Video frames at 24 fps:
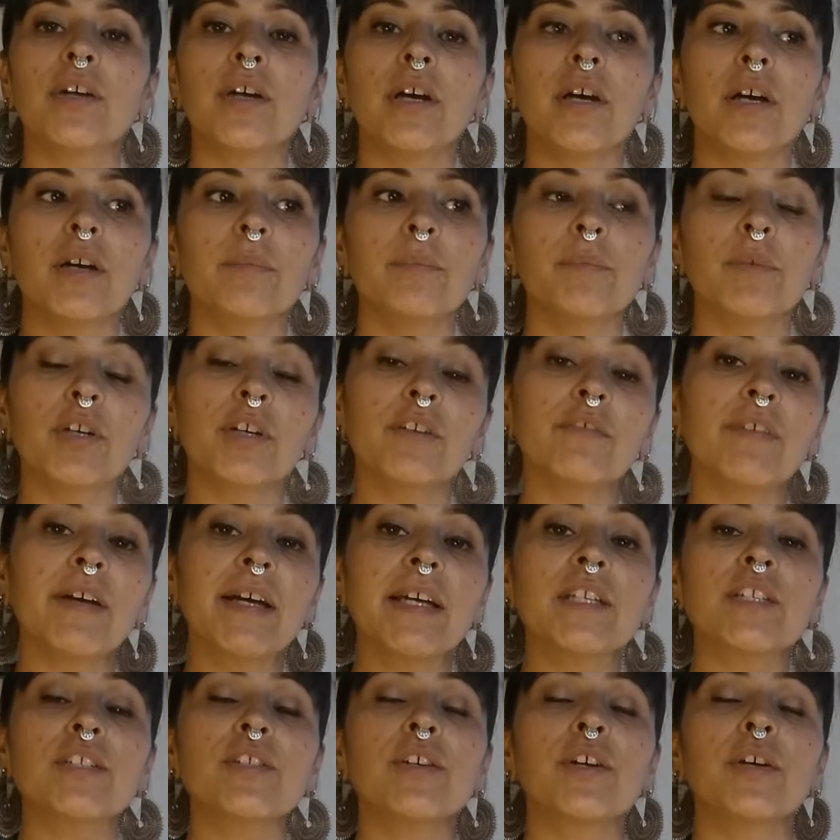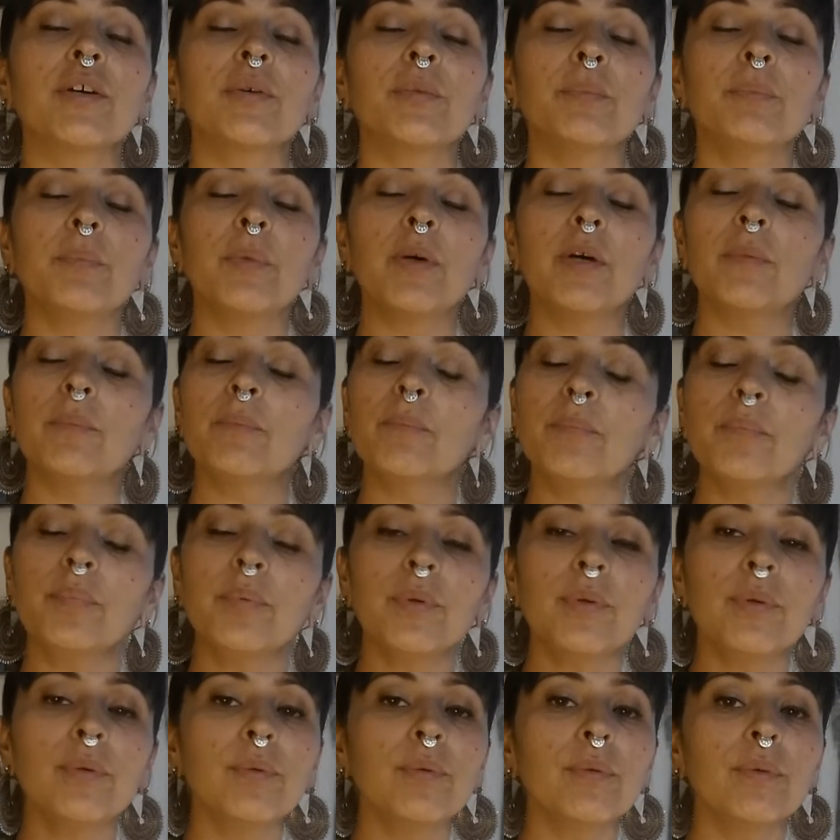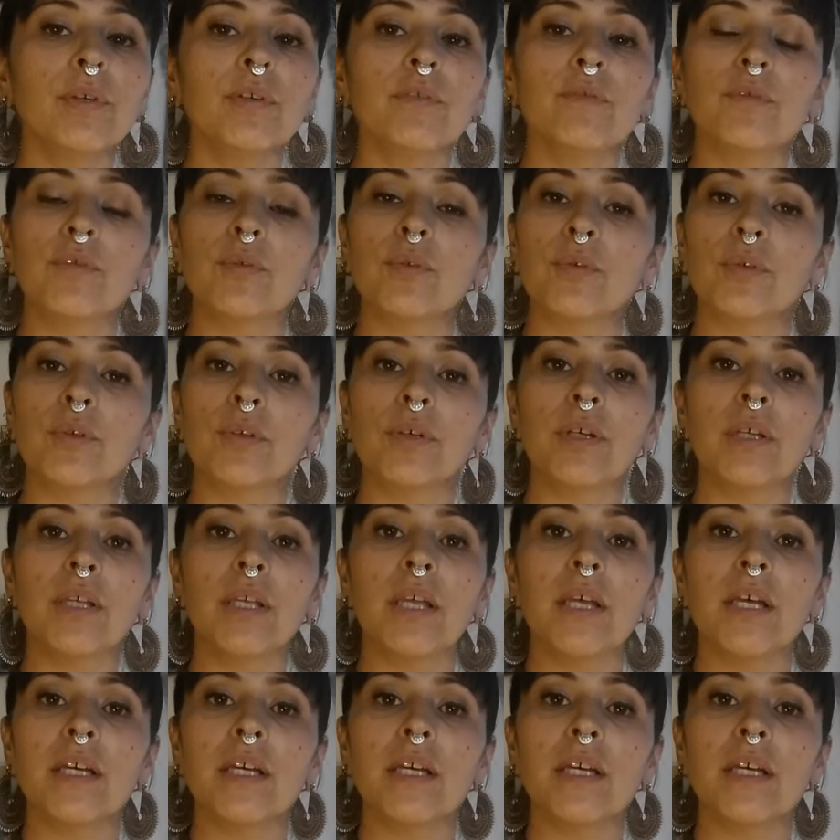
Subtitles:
nervines are a beautiful